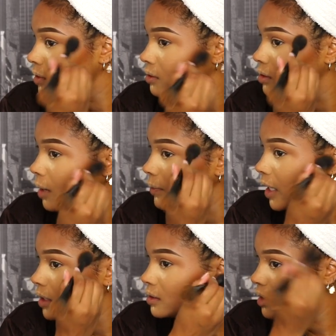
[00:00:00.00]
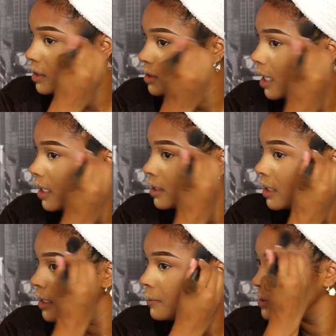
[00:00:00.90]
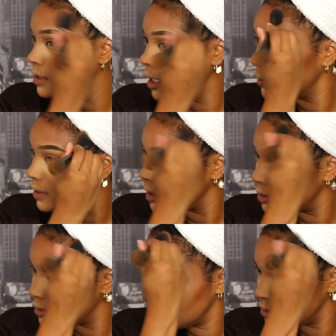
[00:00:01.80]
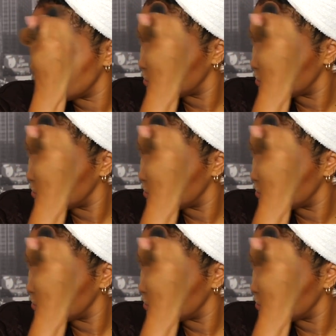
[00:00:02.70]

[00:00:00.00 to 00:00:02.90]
Drop y'all TikTok names down below too.